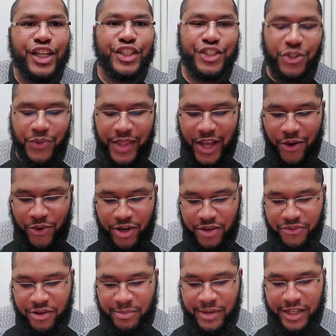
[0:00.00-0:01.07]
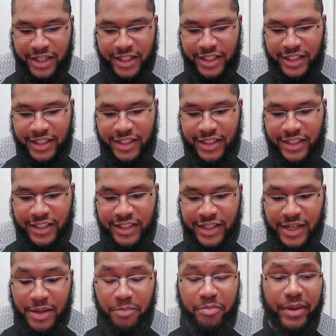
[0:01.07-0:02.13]
So that order from
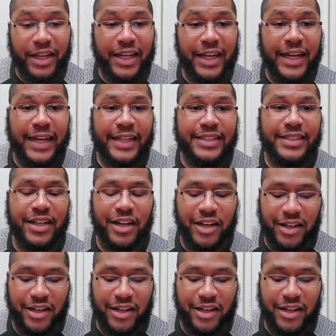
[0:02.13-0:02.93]
Big Lots,